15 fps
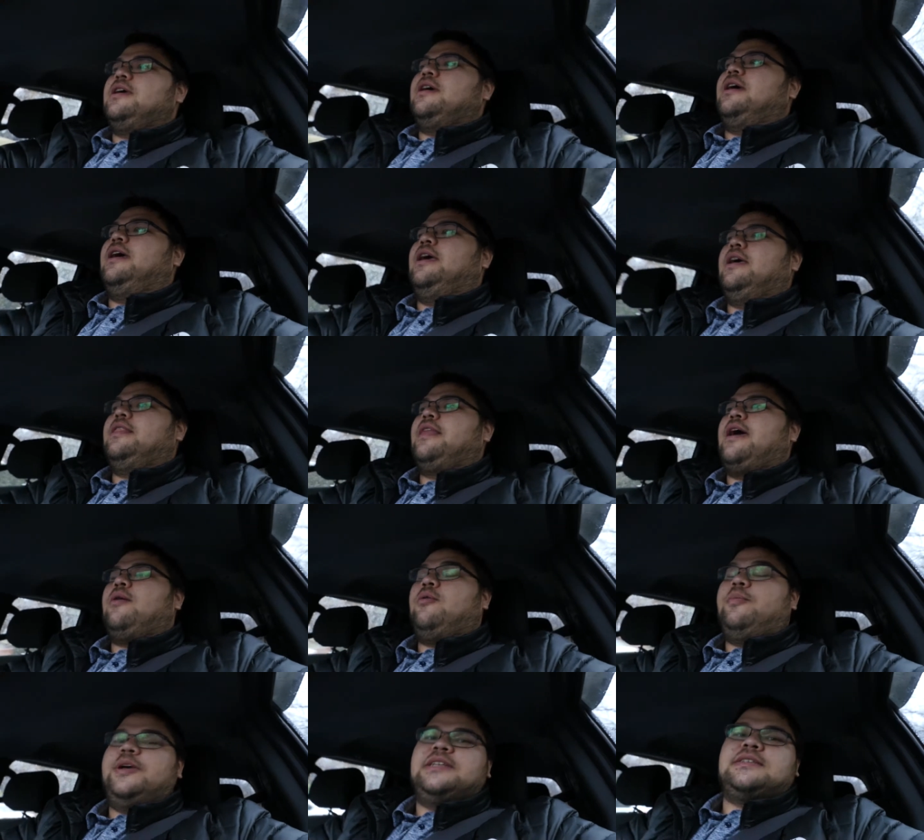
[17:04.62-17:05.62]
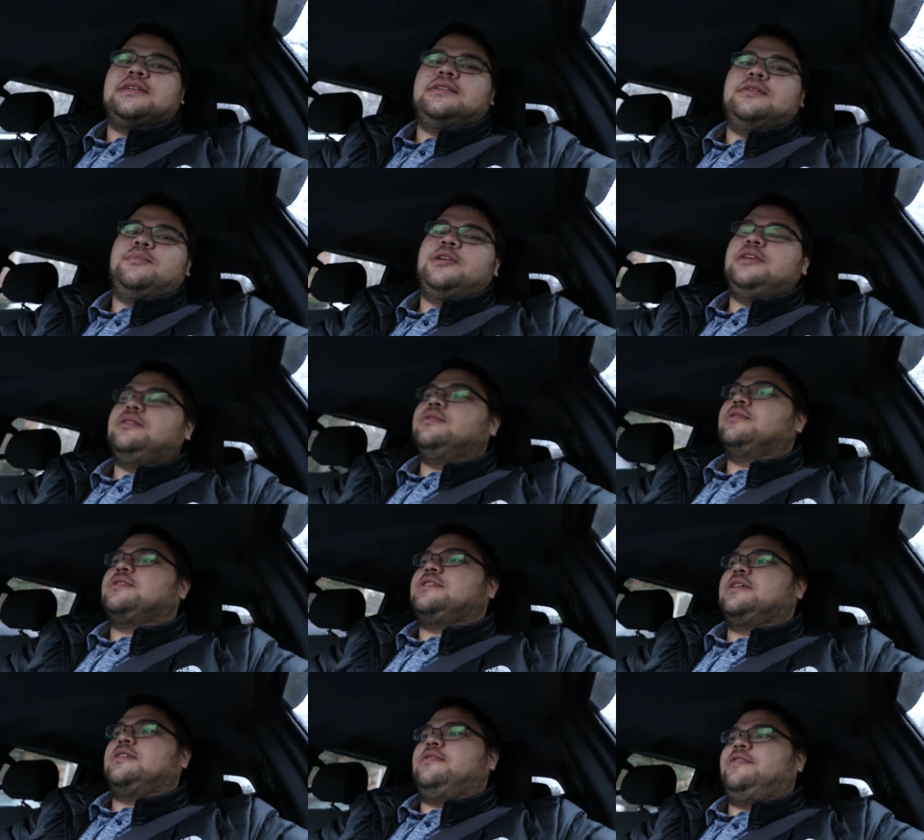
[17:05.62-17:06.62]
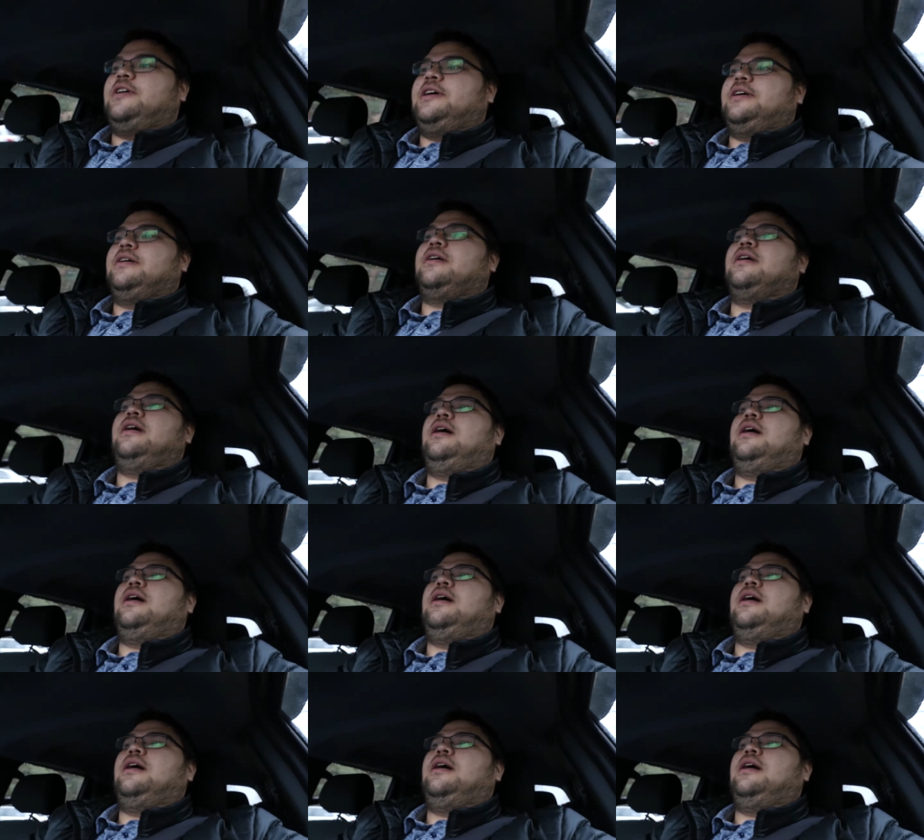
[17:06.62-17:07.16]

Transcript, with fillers: and that will basically be your signifier.